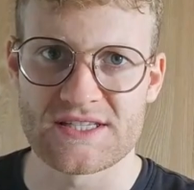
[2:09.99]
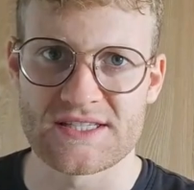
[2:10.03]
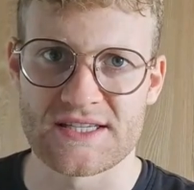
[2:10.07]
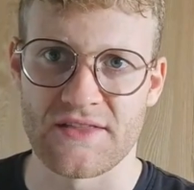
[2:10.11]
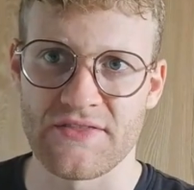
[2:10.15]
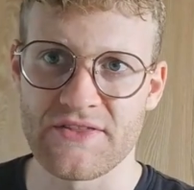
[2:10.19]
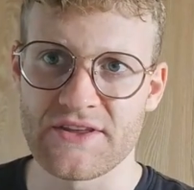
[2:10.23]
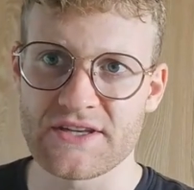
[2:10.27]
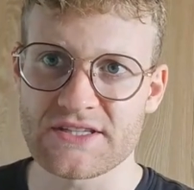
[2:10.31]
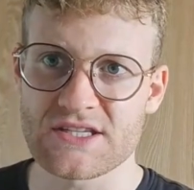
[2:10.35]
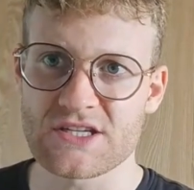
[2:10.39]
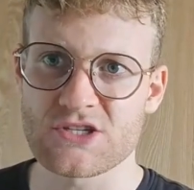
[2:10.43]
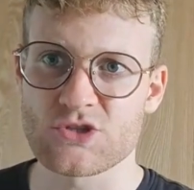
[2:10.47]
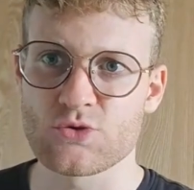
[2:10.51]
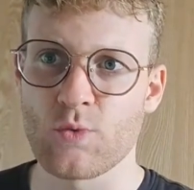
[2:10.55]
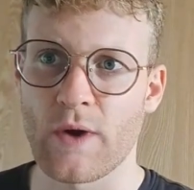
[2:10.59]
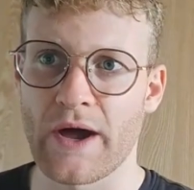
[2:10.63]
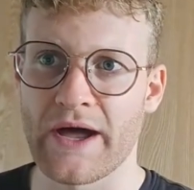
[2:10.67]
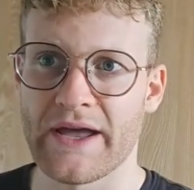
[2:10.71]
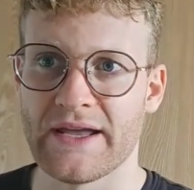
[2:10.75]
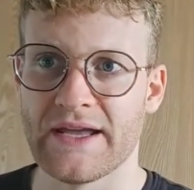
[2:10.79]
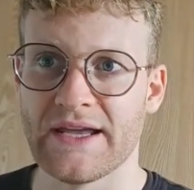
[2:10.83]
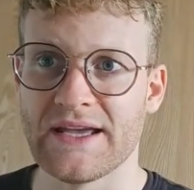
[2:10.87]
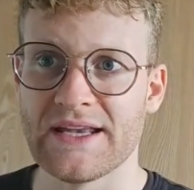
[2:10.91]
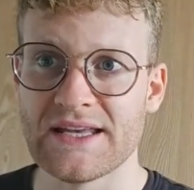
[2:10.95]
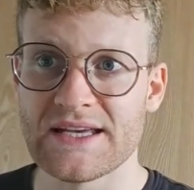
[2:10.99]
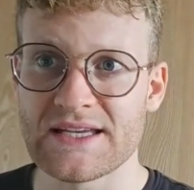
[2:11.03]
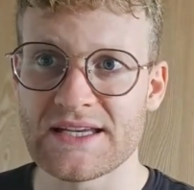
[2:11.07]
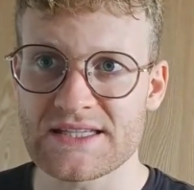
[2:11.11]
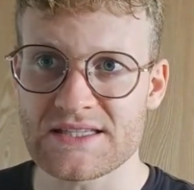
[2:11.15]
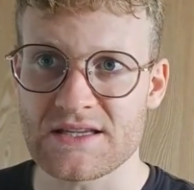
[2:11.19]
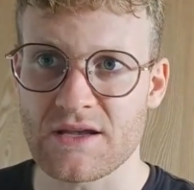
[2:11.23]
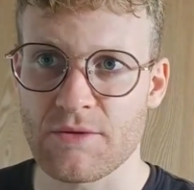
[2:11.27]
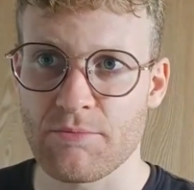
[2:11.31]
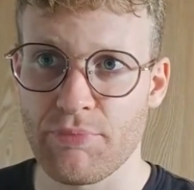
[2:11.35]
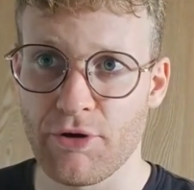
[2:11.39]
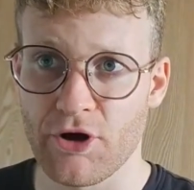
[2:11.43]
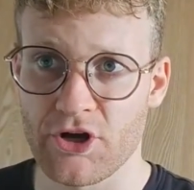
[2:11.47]
And this is why it is
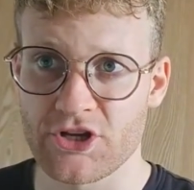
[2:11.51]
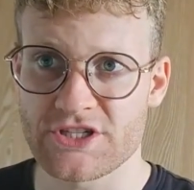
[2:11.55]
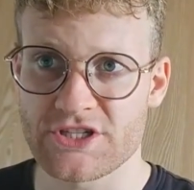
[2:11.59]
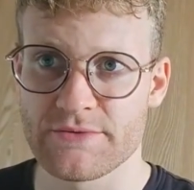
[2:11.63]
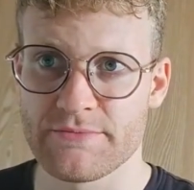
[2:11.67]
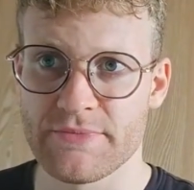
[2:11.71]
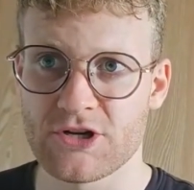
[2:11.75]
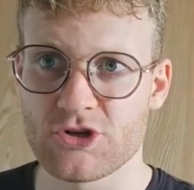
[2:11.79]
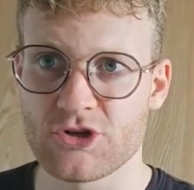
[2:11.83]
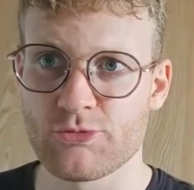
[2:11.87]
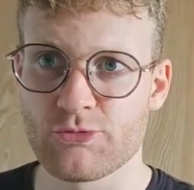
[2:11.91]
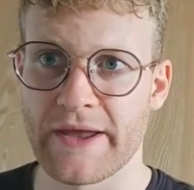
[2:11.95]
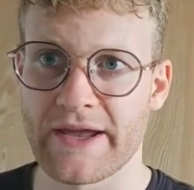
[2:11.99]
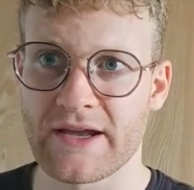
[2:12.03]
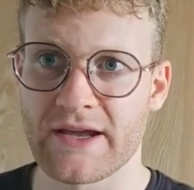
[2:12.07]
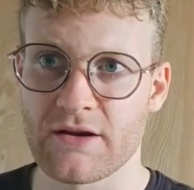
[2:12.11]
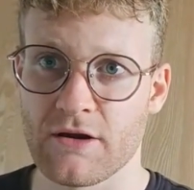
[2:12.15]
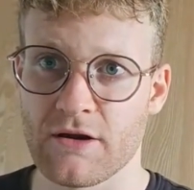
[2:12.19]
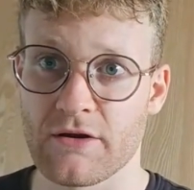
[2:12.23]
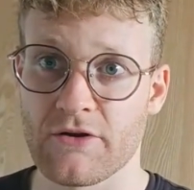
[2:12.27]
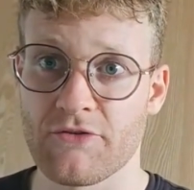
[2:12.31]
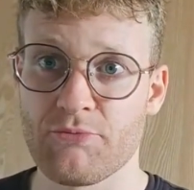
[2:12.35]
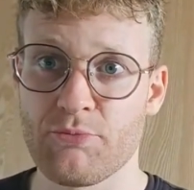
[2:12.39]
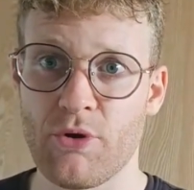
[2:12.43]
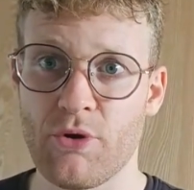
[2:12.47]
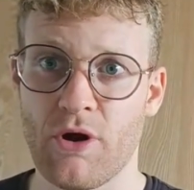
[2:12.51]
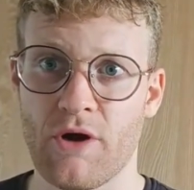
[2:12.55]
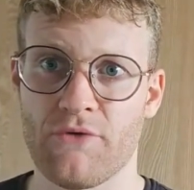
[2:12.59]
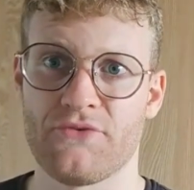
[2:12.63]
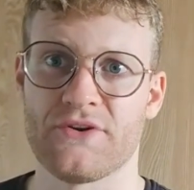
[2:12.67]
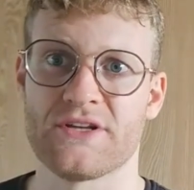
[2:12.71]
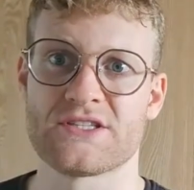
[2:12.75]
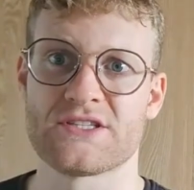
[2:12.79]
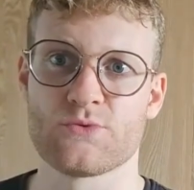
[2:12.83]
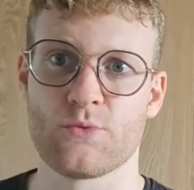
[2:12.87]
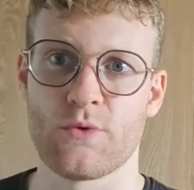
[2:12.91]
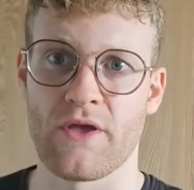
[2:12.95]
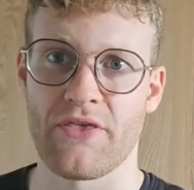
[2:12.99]
possible to make a lot of
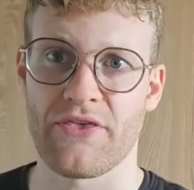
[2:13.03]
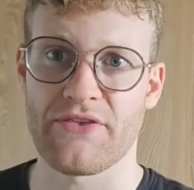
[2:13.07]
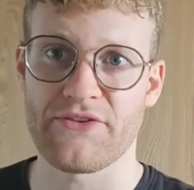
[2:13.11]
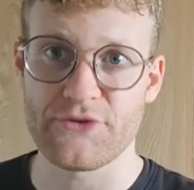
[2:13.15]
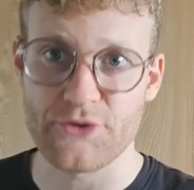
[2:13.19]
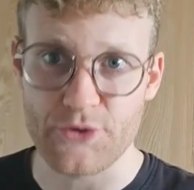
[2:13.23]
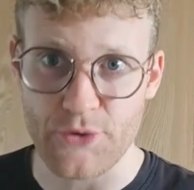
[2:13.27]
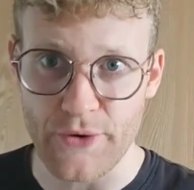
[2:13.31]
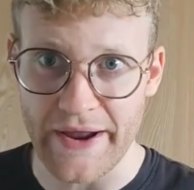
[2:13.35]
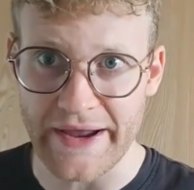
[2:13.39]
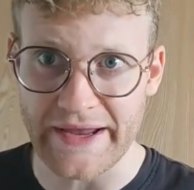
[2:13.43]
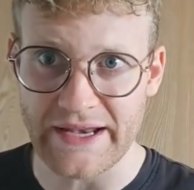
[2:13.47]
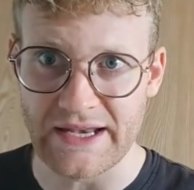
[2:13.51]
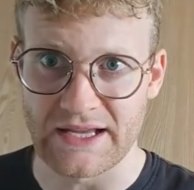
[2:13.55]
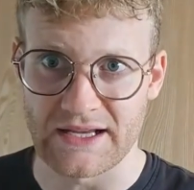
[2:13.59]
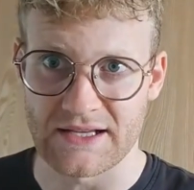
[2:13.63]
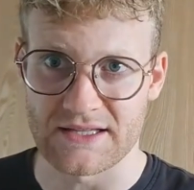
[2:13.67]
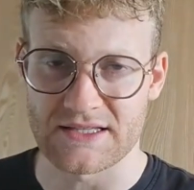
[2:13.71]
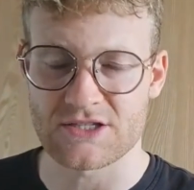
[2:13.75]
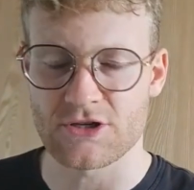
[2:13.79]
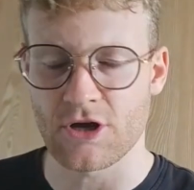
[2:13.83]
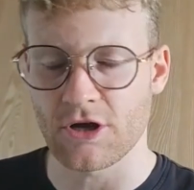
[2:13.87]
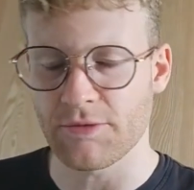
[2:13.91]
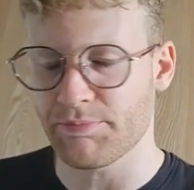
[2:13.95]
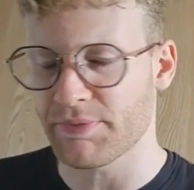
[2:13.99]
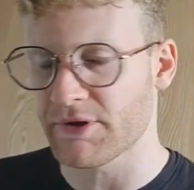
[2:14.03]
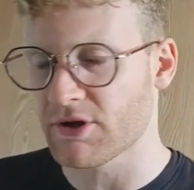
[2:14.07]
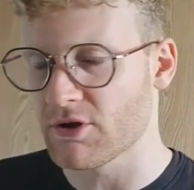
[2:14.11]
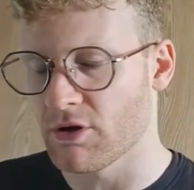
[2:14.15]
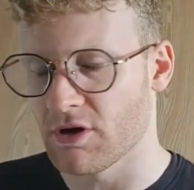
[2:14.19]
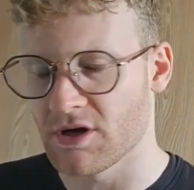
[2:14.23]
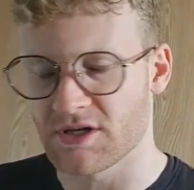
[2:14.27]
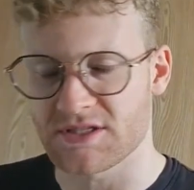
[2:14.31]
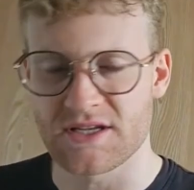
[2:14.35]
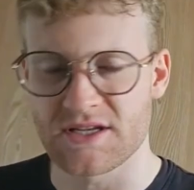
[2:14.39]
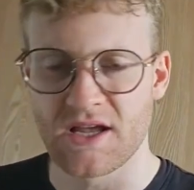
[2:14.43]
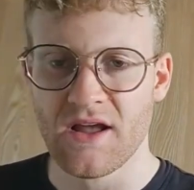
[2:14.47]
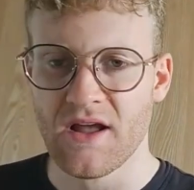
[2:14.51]
profits with trading. It's not
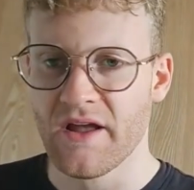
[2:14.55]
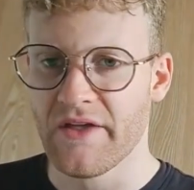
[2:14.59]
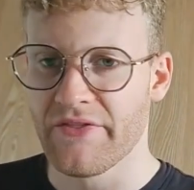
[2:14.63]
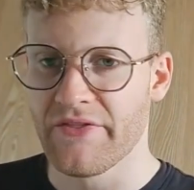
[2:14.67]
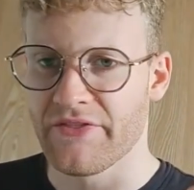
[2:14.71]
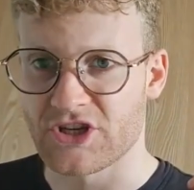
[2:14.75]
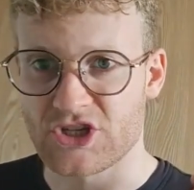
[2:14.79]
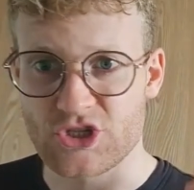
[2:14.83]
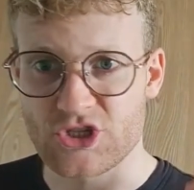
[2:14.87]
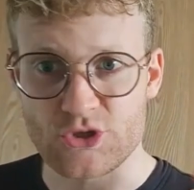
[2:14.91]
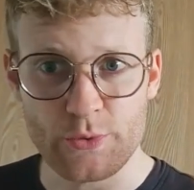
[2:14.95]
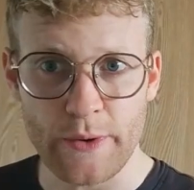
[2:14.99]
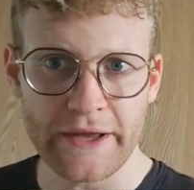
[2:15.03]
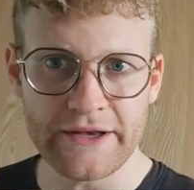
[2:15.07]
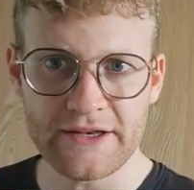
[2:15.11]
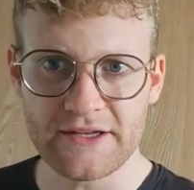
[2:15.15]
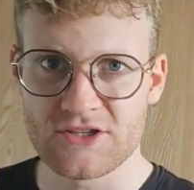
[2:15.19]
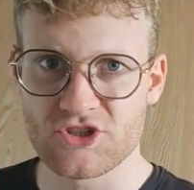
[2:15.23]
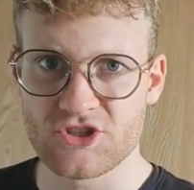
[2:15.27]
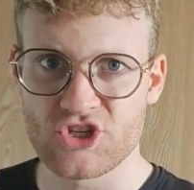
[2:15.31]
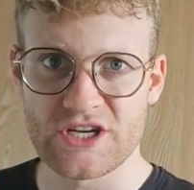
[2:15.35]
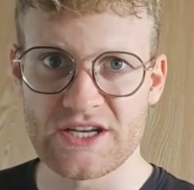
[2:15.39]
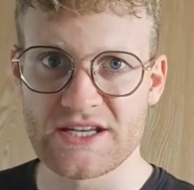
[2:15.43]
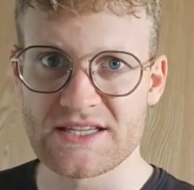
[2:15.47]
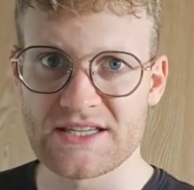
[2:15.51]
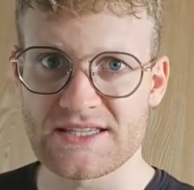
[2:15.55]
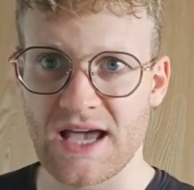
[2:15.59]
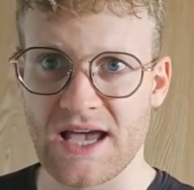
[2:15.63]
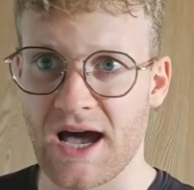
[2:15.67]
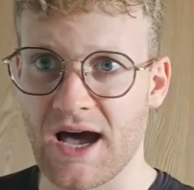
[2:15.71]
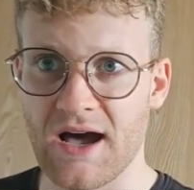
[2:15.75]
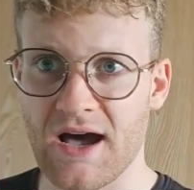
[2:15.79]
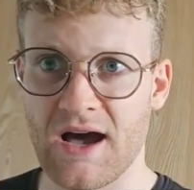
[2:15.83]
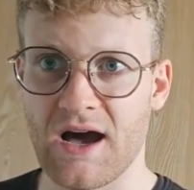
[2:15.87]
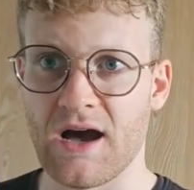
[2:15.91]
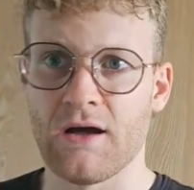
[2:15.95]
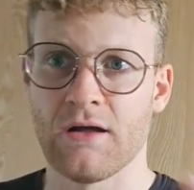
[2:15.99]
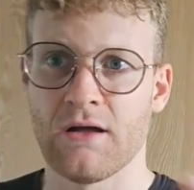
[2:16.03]
because the strategies
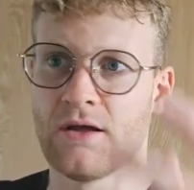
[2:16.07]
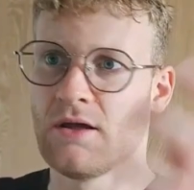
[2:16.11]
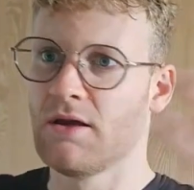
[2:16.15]
are